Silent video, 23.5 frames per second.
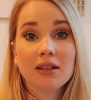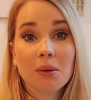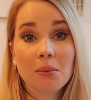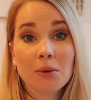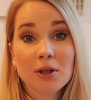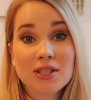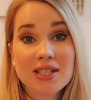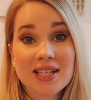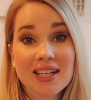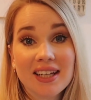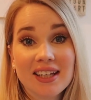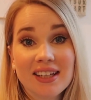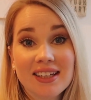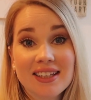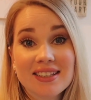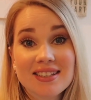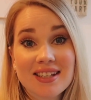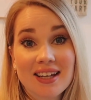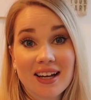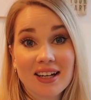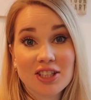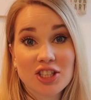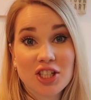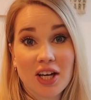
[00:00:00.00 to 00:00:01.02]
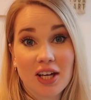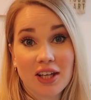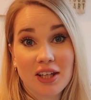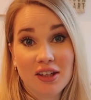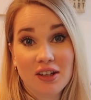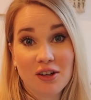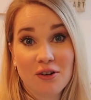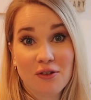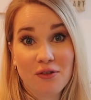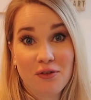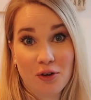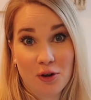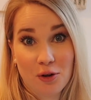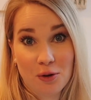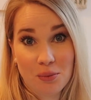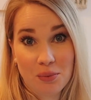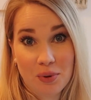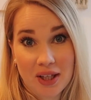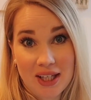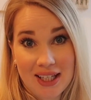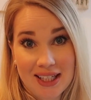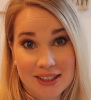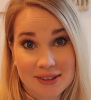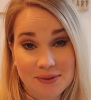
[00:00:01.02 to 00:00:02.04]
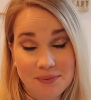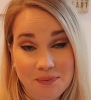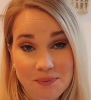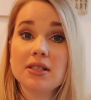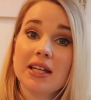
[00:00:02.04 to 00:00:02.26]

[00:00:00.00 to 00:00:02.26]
Number 10 is not checking your phone plan.